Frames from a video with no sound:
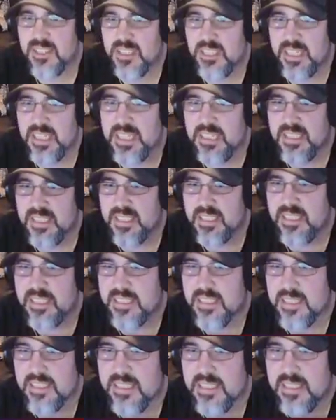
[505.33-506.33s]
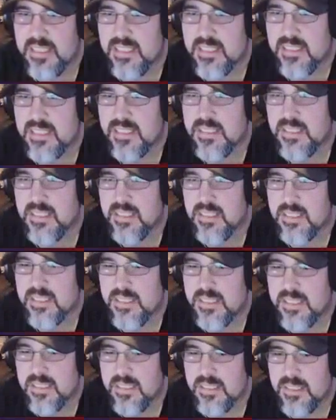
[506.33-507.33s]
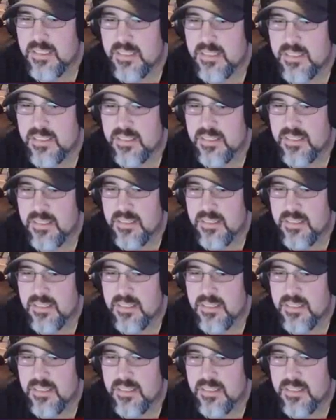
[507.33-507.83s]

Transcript: Jesus. Whoa. Okay. Okay.